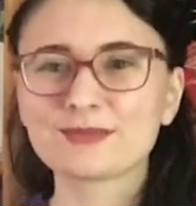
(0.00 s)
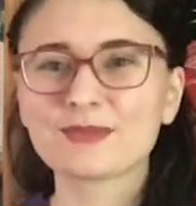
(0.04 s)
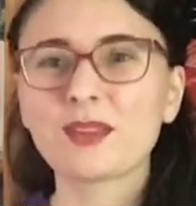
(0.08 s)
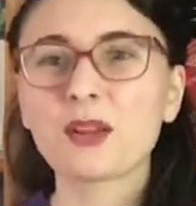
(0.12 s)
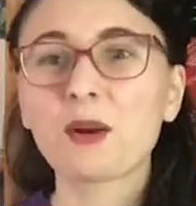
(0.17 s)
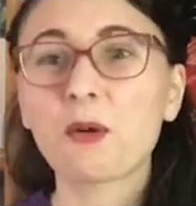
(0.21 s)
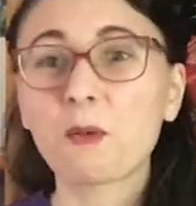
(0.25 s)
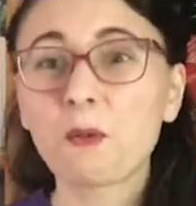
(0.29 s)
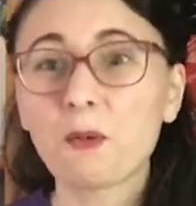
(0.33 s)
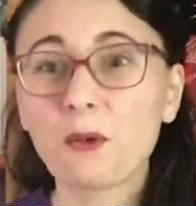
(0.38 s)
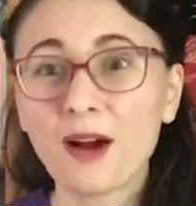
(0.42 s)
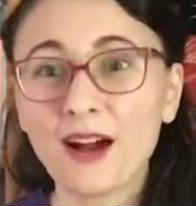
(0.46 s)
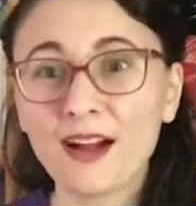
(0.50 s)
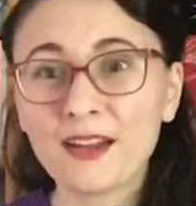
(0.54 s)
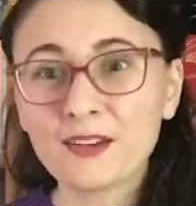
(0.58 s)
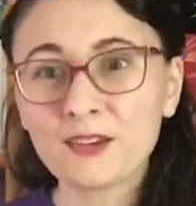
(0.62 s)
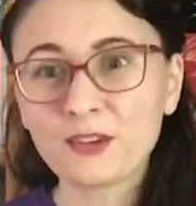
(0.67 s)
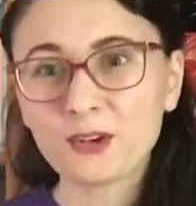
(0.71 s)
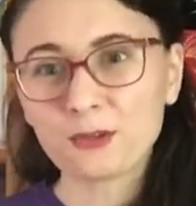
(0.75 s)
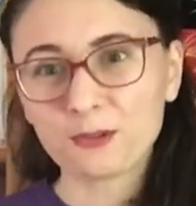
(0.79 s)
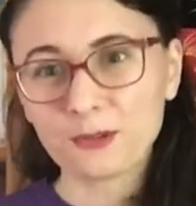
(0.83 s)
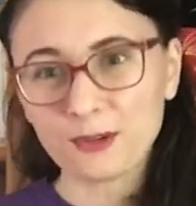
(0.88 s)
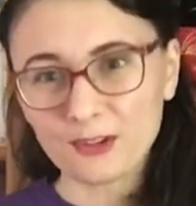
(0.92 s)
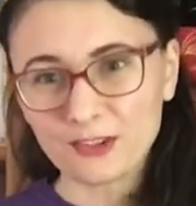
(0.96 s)

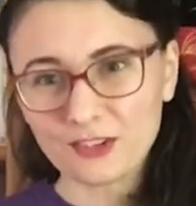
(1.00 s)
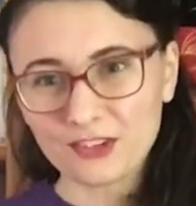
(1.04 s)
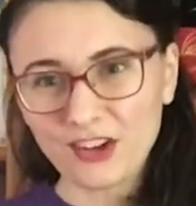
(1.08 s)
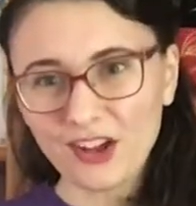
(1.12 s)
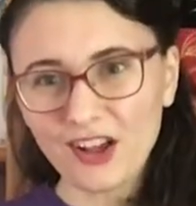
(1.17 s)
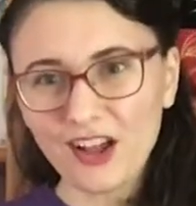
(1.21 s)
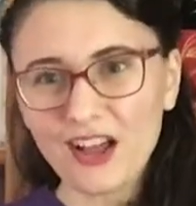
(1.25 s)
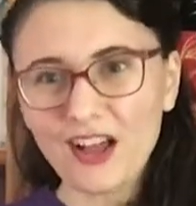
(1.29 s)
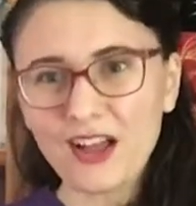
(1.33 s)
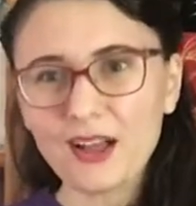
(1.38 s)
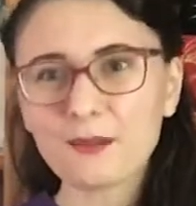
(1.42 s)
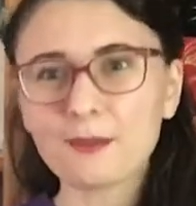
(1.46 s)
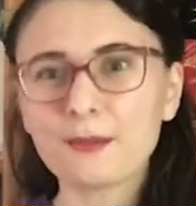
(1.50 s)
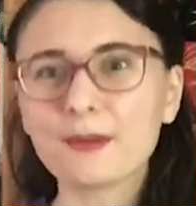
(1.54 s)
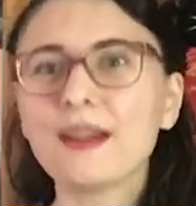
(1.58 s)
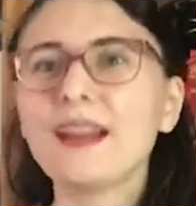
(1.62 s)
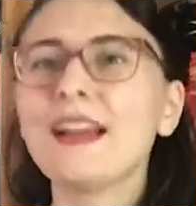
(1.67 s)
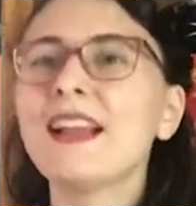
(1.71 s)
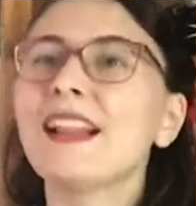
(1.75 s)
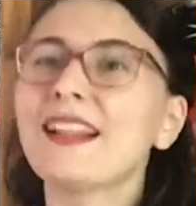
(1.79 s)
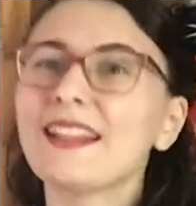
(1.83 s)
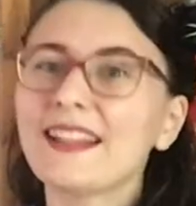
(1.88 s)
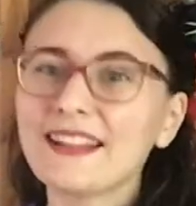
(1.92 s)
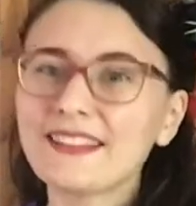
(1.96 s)
Wonderful job!
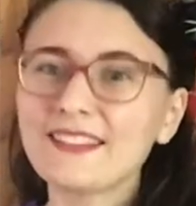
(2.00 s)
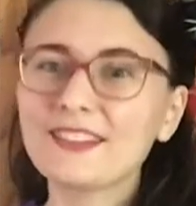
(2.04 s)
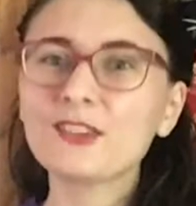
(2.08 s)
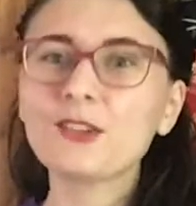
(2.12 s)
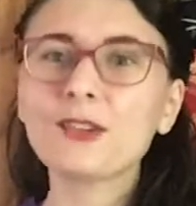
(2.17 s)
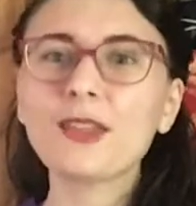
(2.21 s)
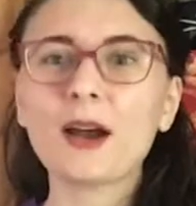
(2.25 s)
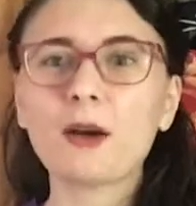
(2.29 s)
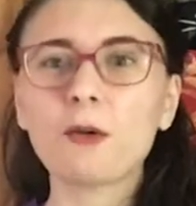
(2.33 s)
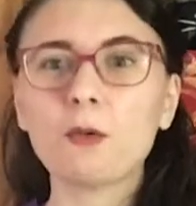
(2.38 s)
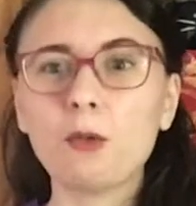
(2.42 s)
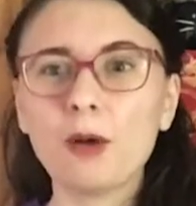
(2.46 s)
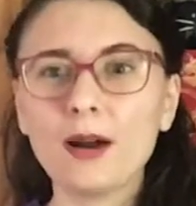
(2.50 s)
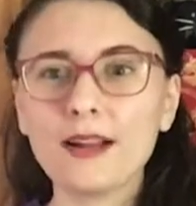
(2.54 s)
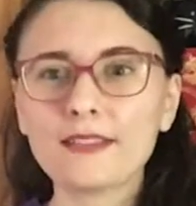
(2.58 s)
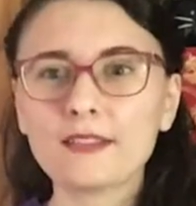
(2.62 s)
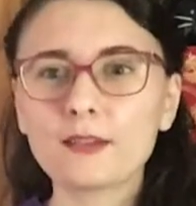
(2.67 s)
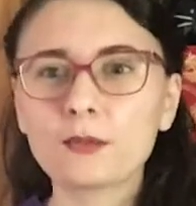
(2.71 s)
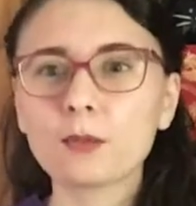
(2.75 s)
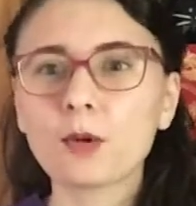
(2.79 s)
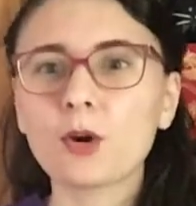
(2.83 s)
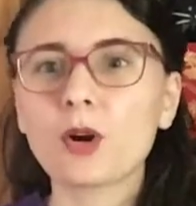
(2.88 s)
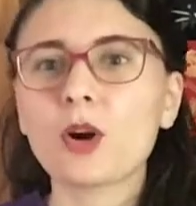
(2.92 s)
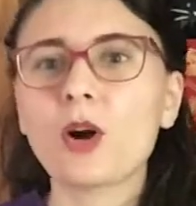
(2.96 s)
Let's do that once
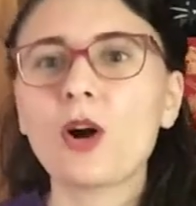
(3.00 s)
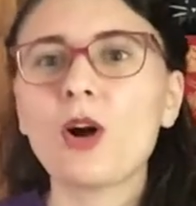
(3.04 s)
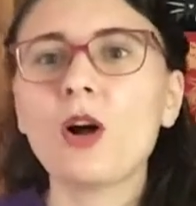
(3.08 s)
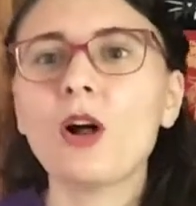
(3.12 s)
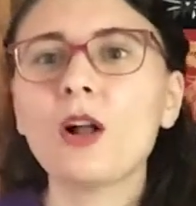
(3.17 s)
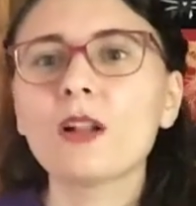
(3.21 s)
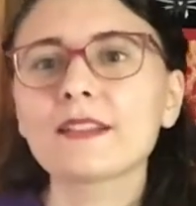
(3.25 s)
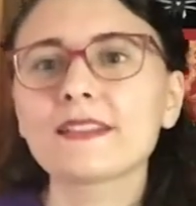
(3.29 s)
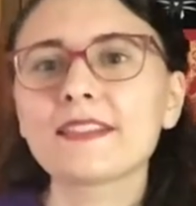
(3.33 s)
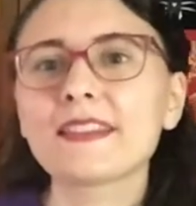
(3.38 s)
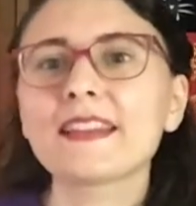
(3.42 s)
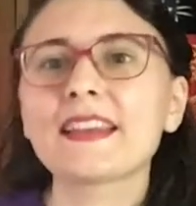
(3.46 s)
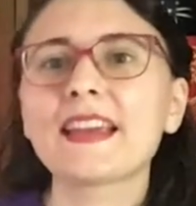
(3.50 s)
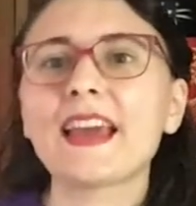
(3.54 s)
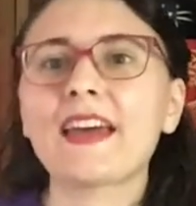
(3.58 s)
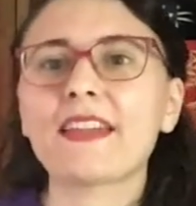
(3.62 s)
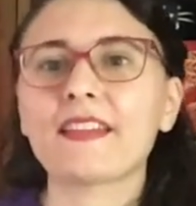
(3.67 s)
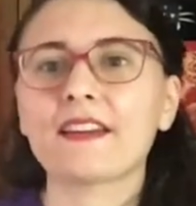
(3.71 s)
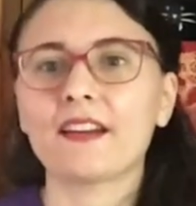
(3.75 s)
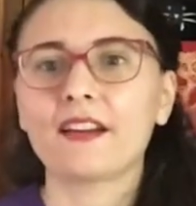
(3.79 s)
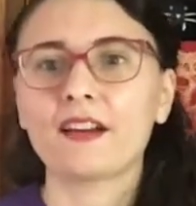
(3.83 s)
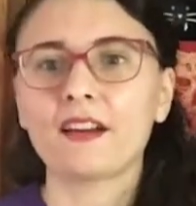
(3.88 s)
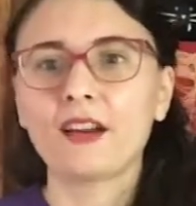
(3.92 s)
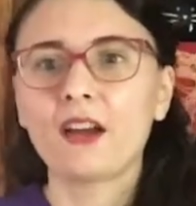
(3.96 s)
more all
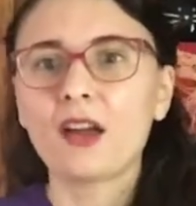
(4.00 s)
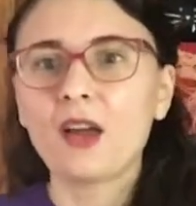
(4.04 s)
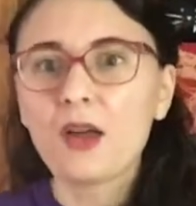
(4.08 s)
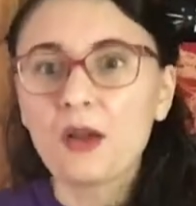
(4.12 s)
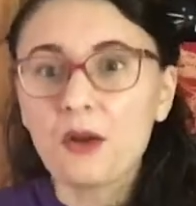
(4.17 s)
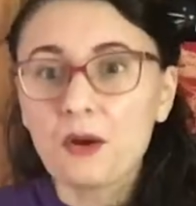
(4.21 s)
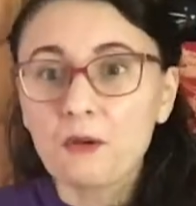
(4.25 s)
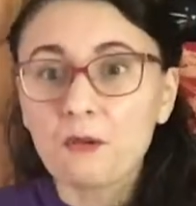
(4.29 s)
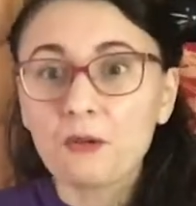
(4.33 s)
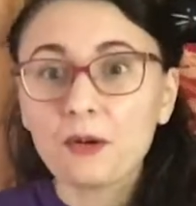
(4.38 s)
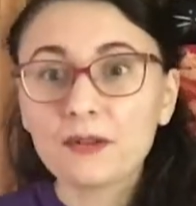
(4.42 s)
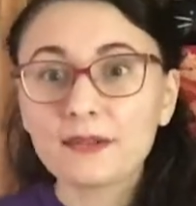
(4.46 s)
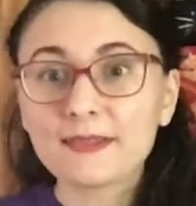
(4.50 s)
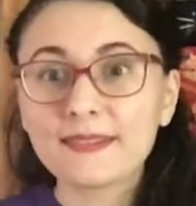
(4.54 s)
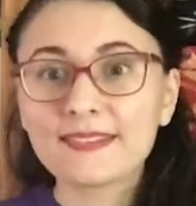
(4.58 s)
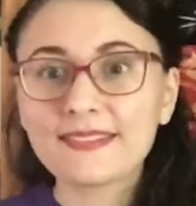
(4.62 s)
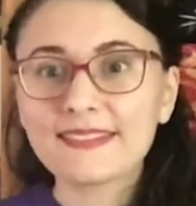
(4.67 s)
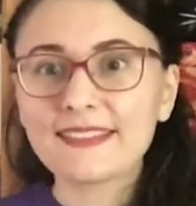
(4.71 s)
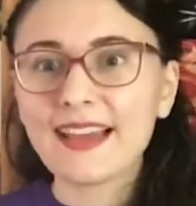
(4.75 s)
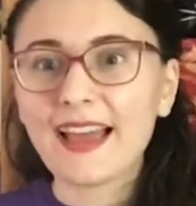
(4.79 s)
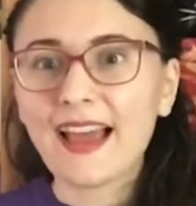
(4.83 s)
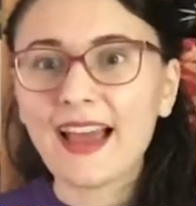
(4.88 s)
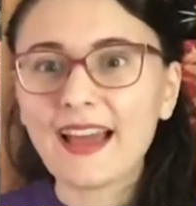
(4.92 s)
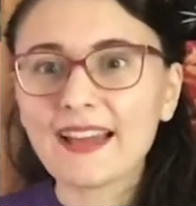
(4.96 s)
together. We'll
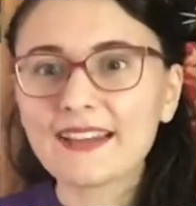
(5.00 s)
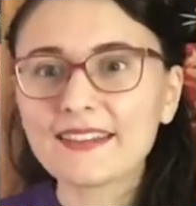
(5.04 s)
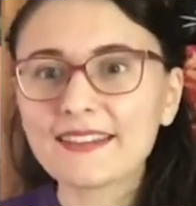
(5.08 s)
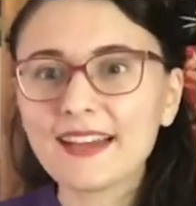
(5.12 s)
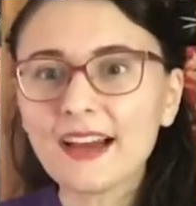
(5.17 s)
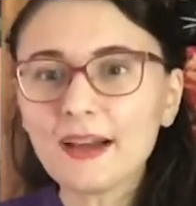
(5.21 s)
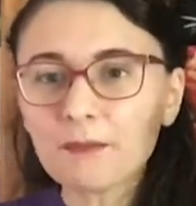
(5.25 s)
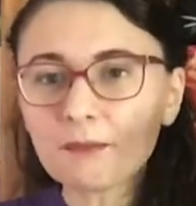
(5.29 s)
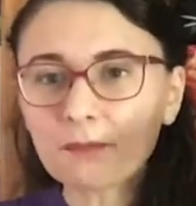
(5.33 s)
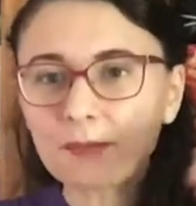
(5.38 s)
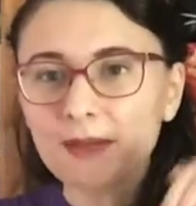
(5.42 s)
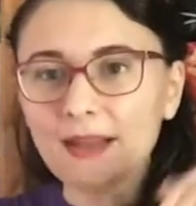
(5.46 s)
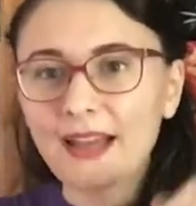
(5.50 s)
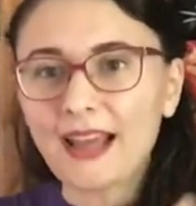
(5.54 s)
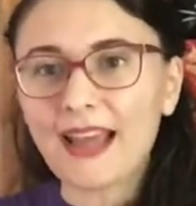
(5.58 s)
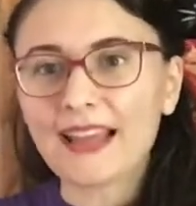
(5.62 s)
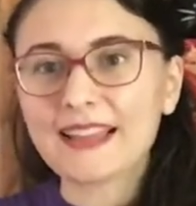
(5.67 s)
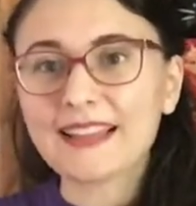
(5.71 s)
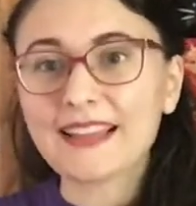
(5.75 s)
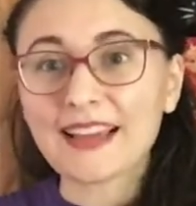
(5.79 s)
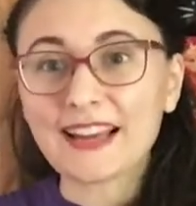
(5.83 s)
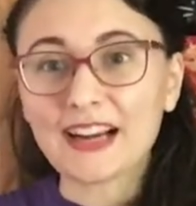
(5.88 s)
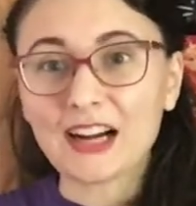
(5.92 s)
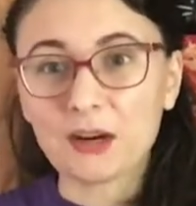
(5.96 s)
stand up and
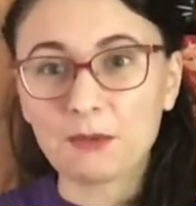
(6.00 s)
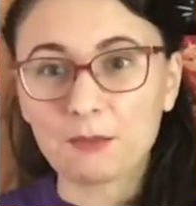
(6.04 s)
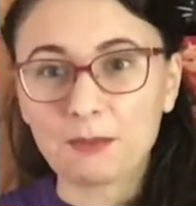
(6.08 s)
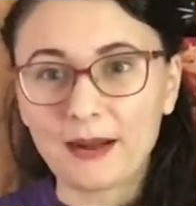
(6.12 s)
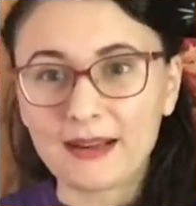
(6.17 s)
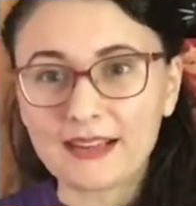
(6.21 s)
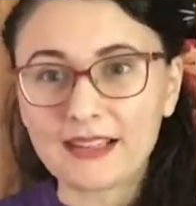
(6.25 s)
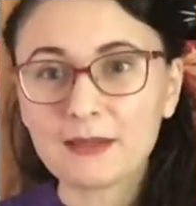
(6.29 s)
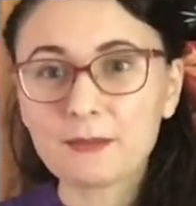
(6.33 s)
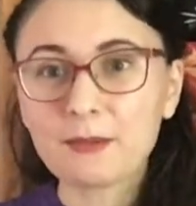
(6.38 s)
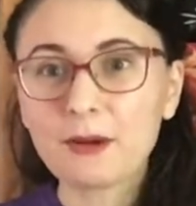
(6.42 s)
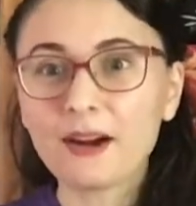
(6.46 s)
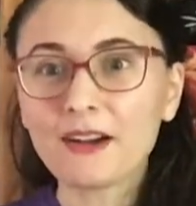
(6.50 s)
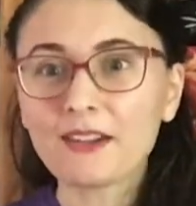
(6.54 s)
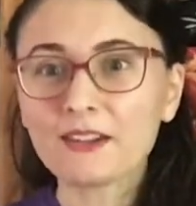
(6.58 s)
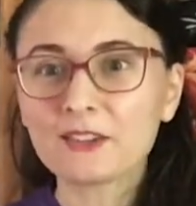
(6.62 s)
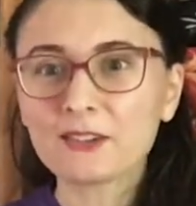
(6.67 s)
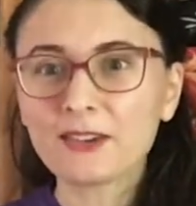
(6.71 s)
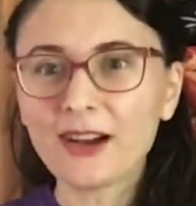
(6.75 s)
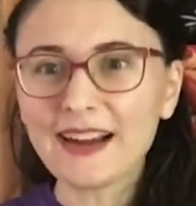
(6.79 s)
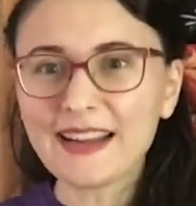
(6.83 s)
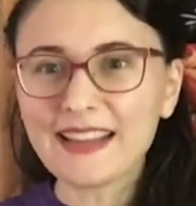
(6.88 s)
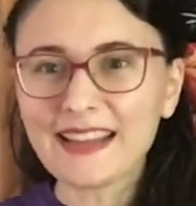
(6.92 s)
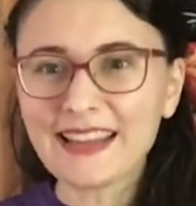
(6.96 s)
get our bunny paws
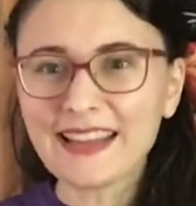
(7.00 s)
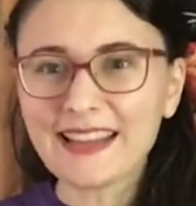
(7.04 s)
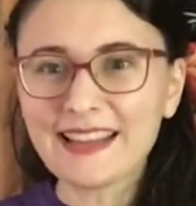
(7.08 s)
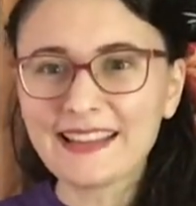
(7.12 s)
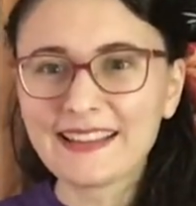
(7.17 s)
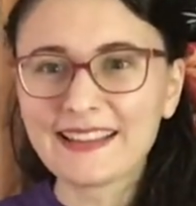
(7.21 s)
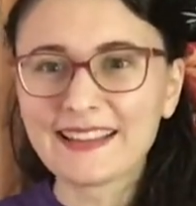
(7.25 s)
ready.